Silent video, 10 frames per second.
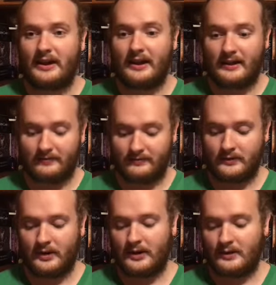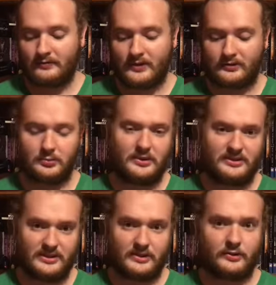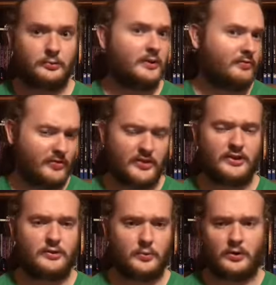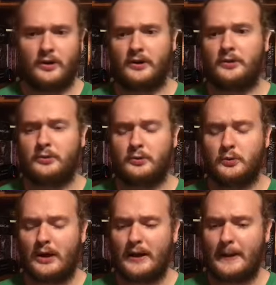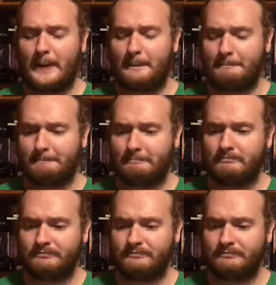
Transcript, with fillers: And this one deals with Theodora, who um,